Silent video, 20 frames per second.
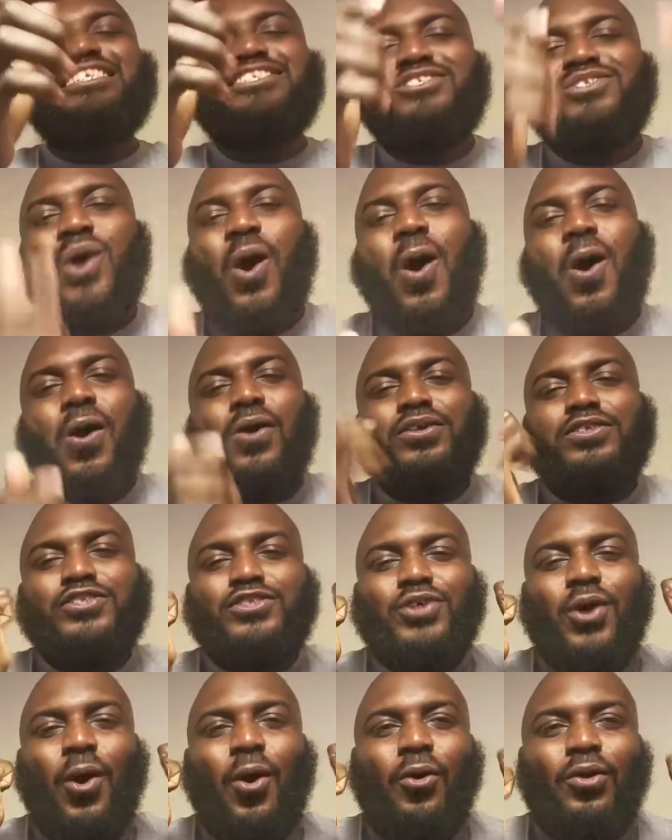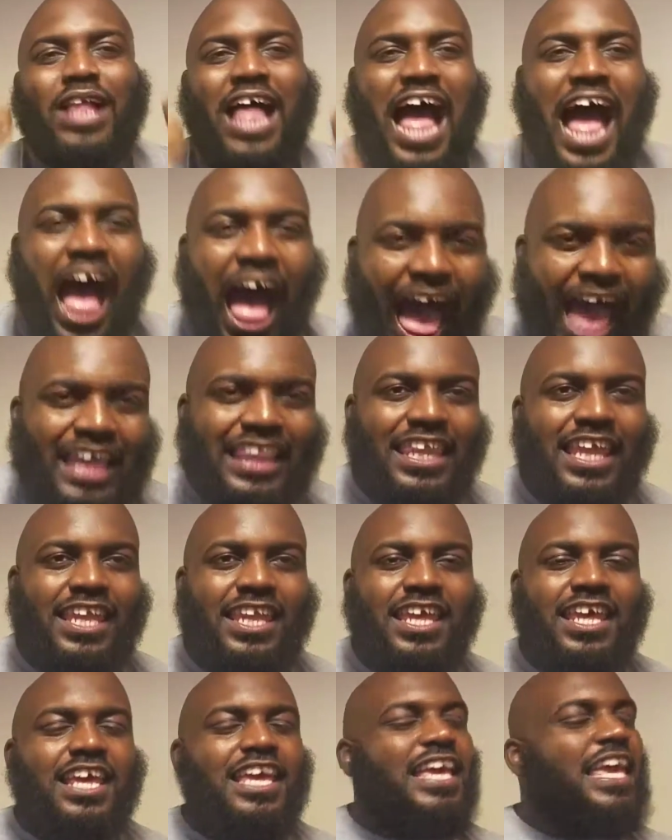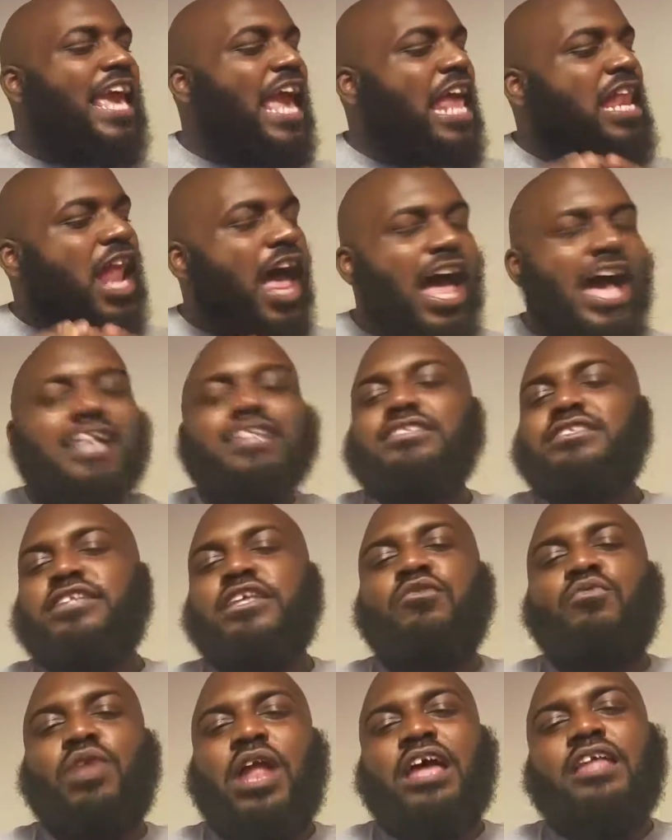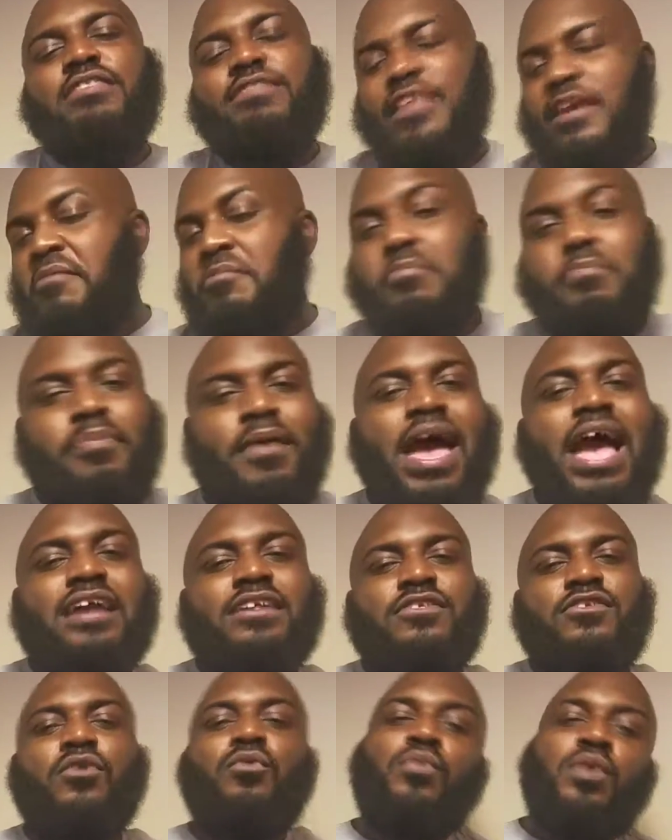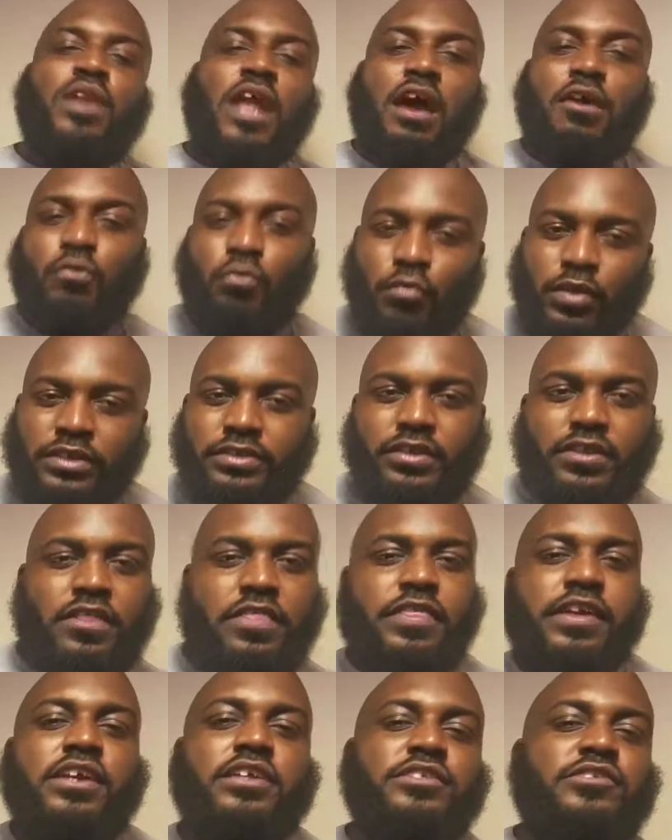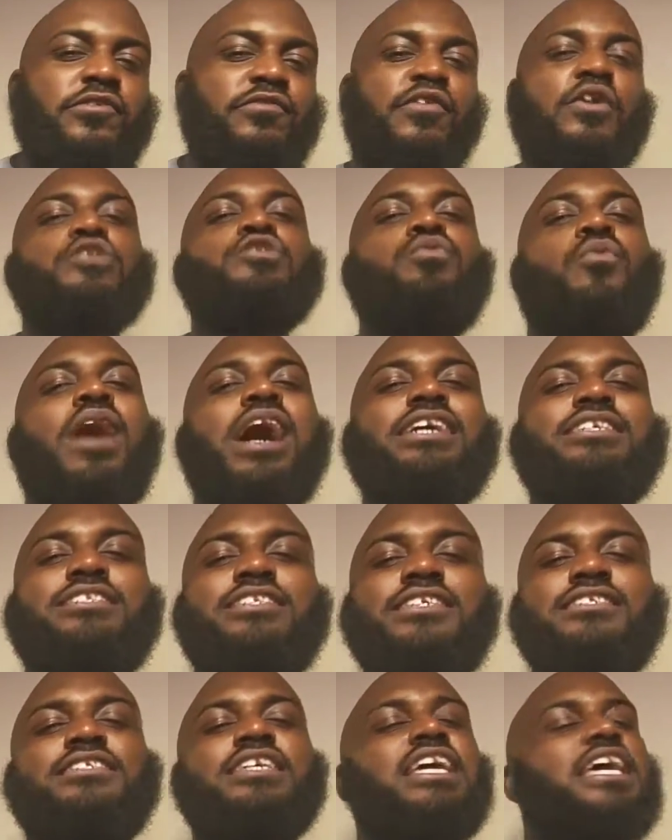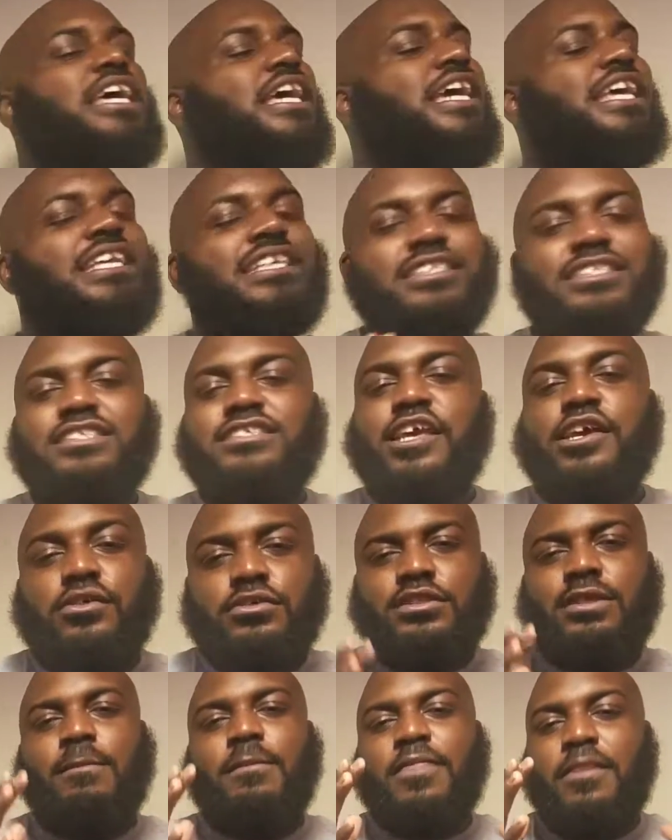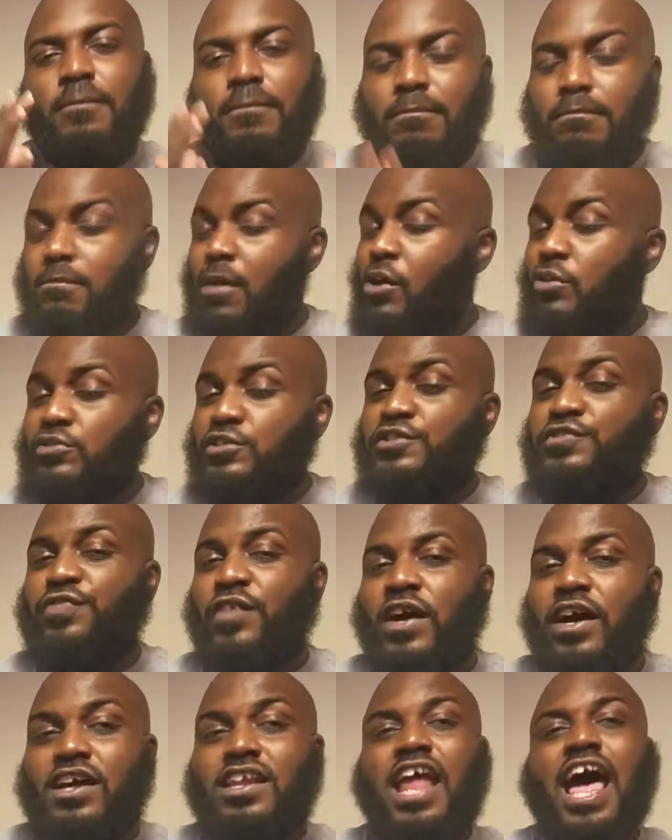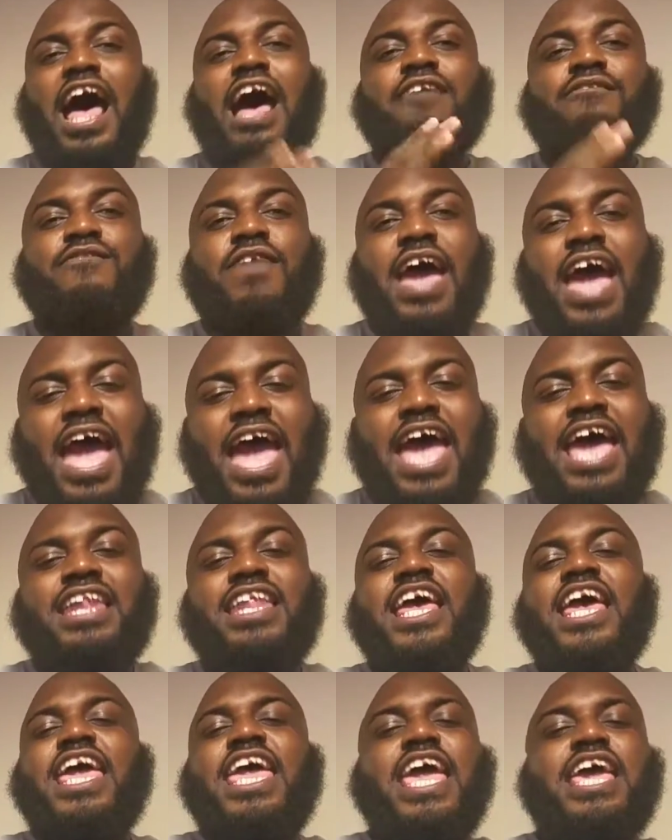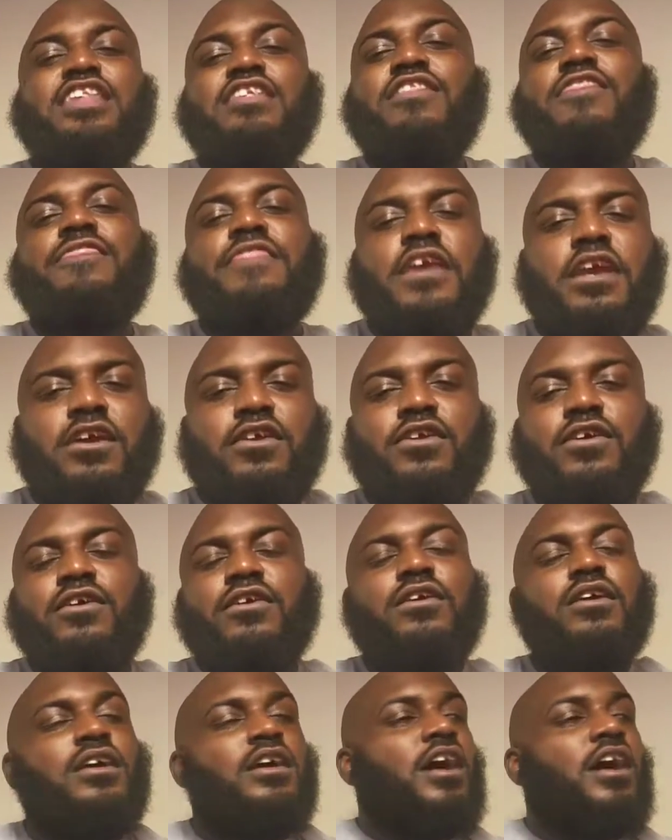is Kong Skull Island. And honestly, when I think back to when I went to the theaters and first watched this, it is still some of the most fun I've had in the theater